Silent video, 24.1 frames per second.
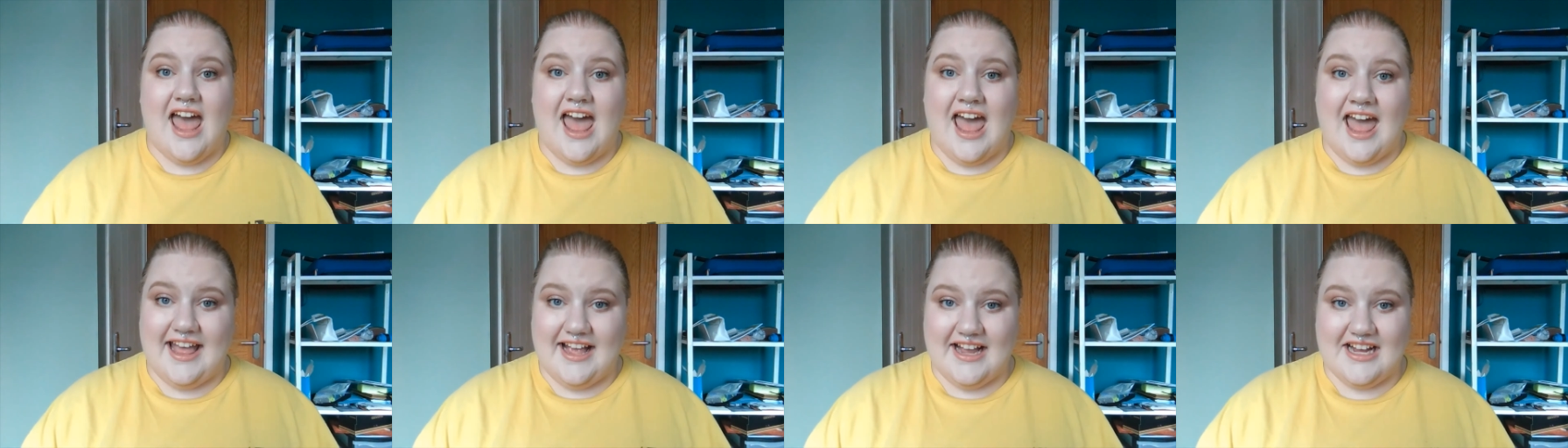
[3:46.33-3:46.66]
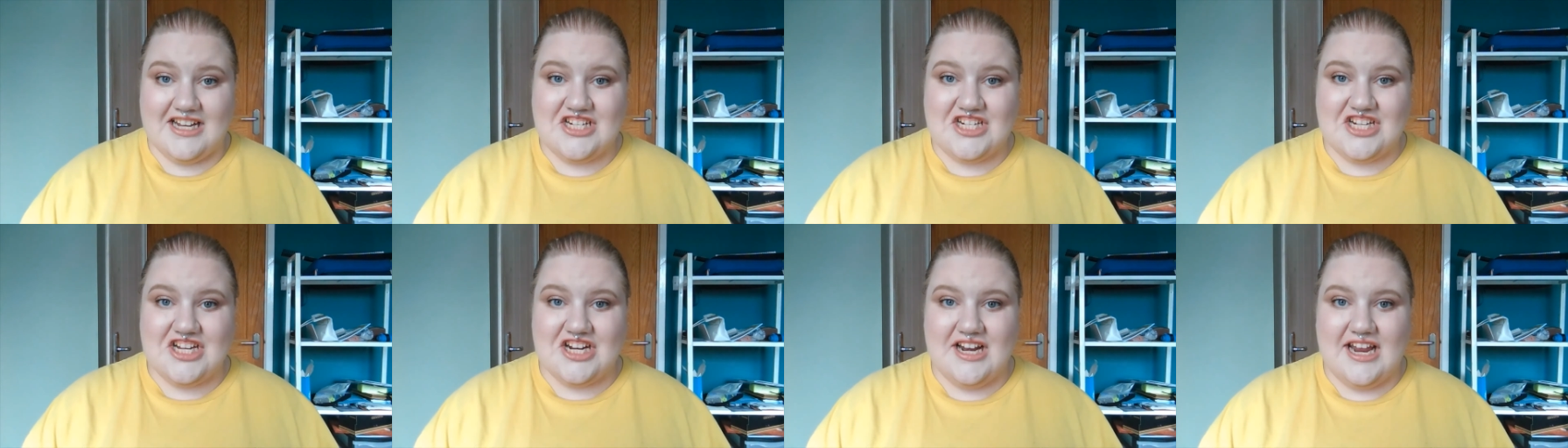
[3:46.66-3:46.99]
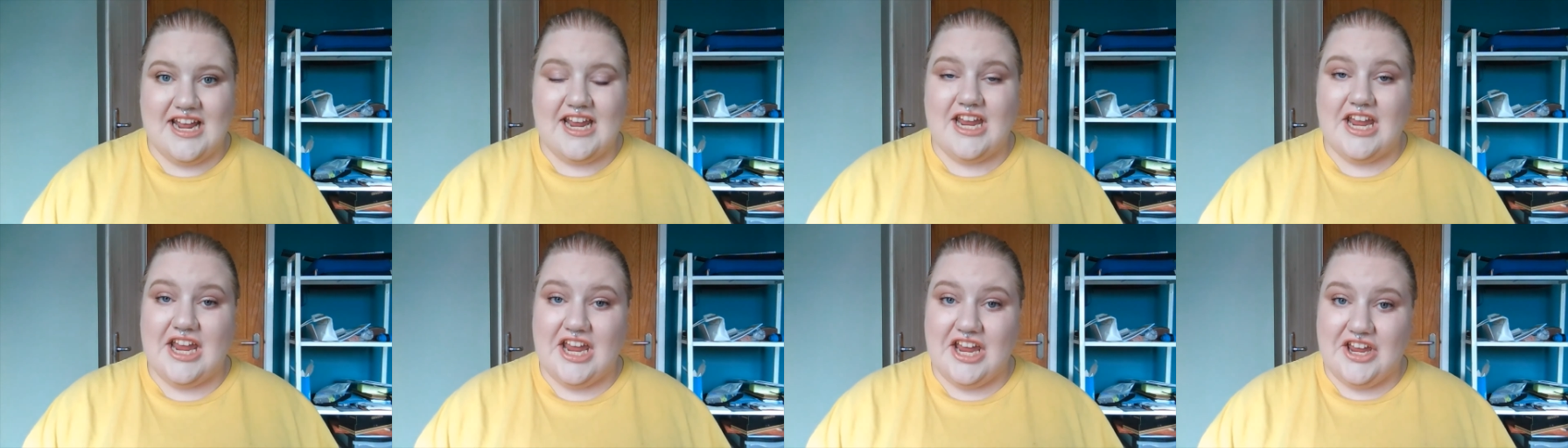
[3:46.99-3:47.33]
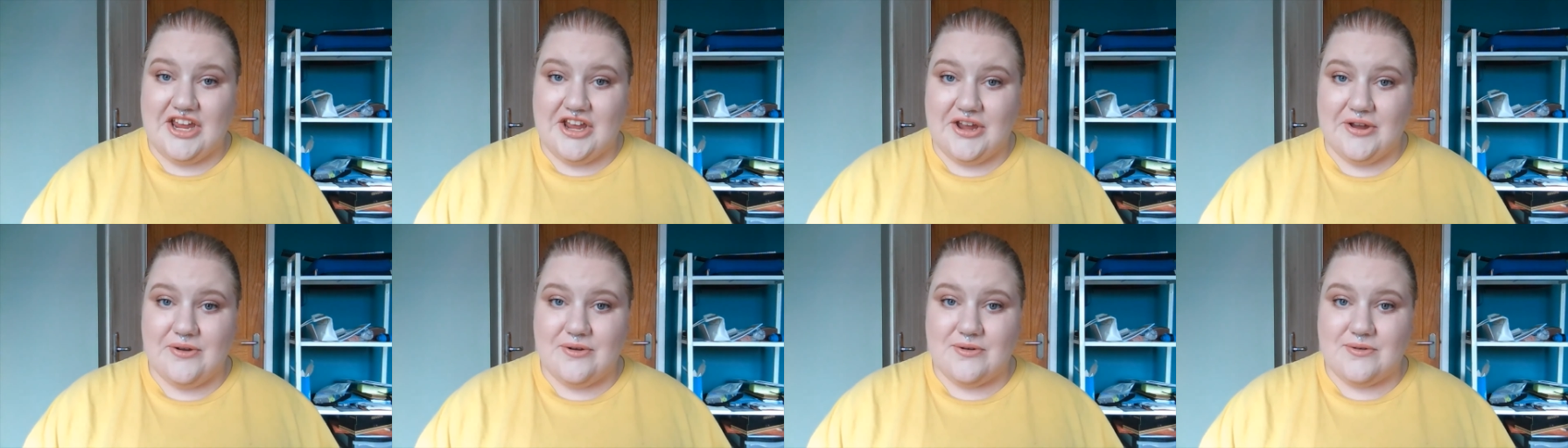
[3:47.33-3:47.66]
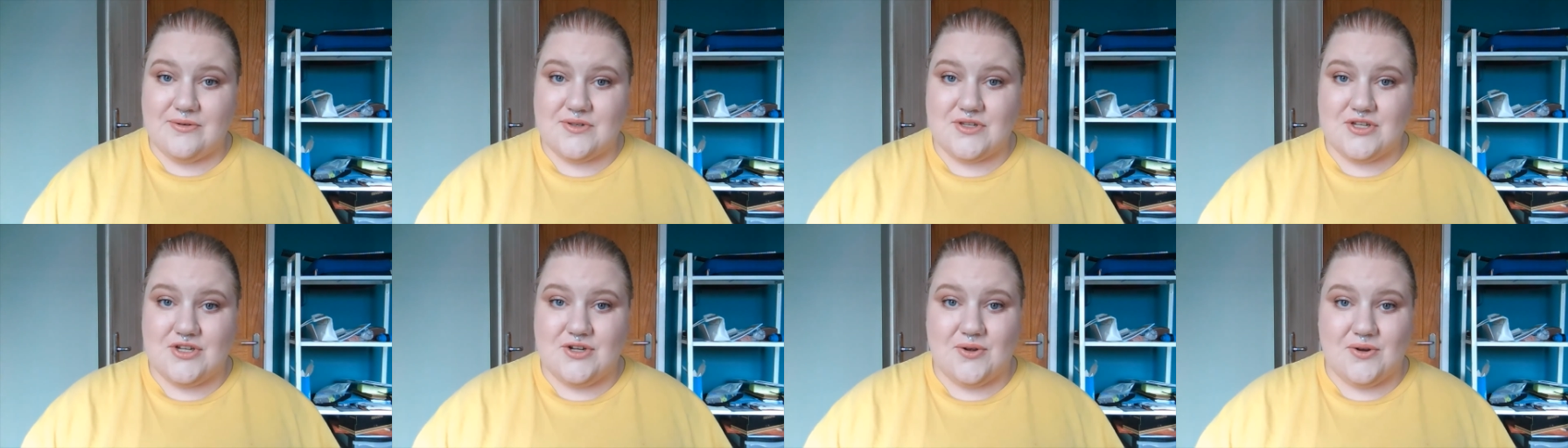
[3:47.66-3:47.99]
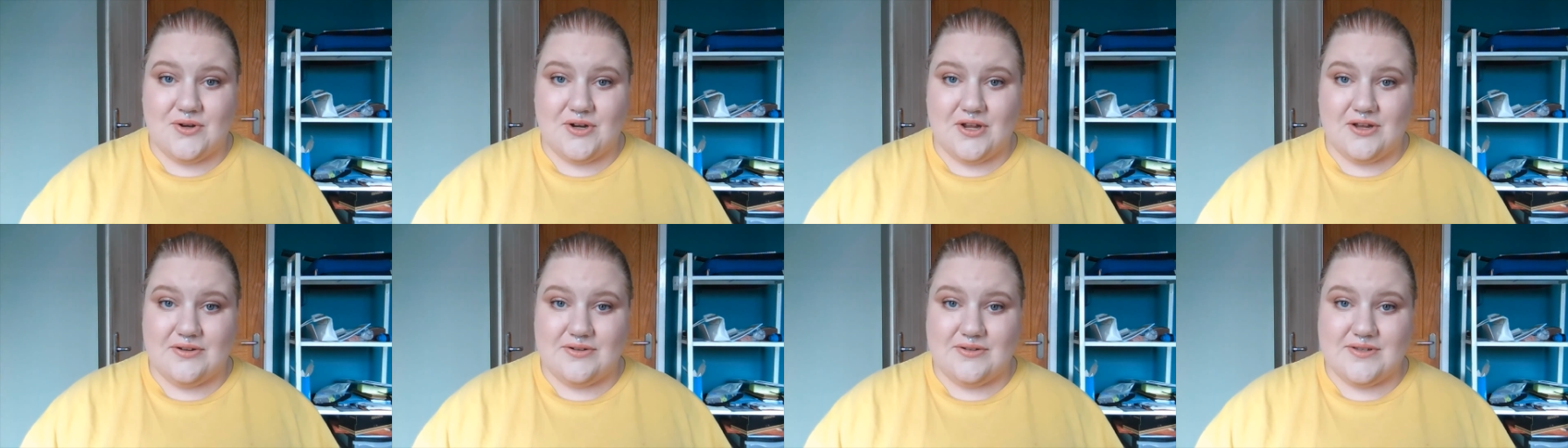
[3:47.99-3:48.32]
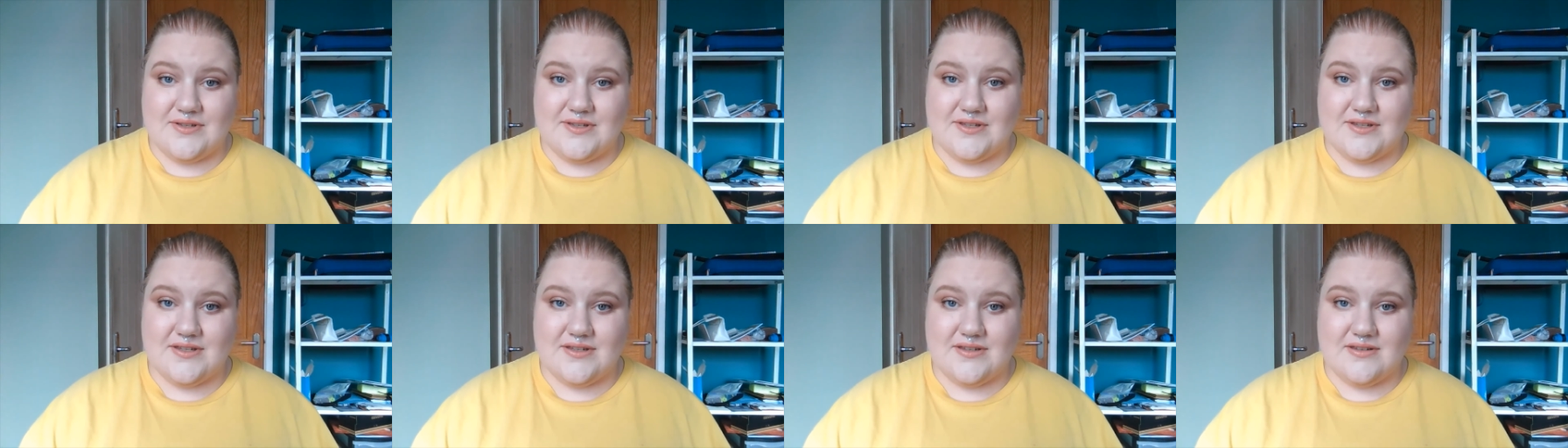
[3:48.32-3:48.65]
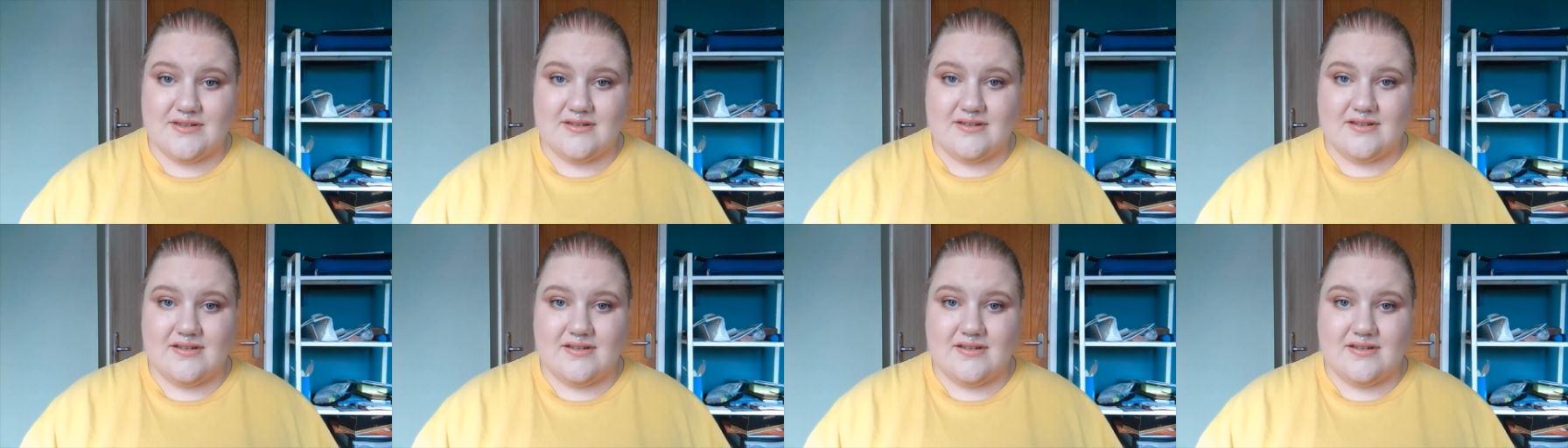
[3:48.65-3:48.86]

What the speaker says: actually use your notes.